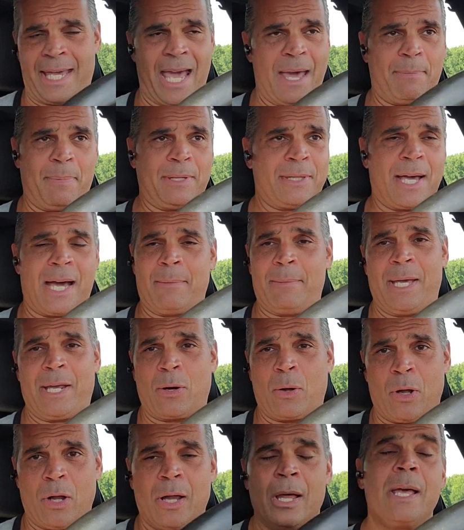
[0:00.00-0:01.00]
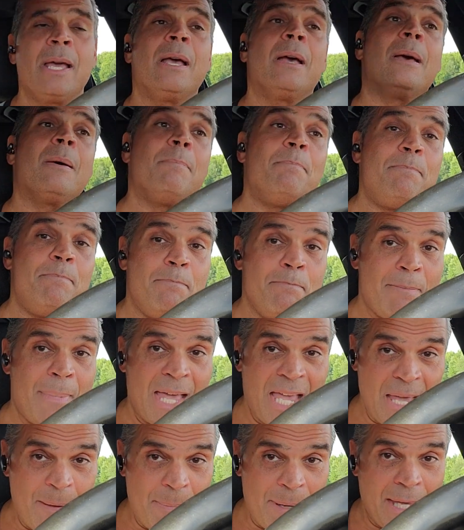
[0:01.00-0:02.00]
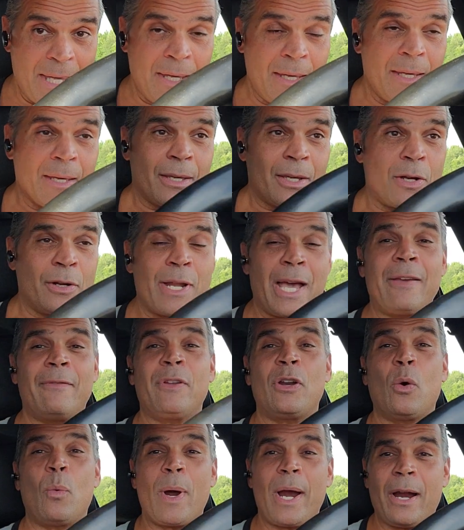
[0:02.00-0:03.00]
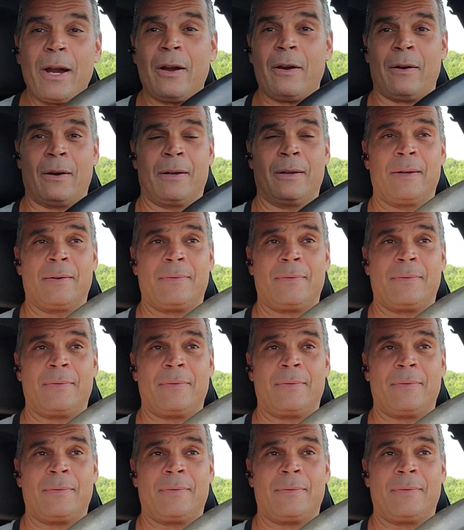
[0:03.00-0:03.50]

It's not me at all," maybe you're not even aware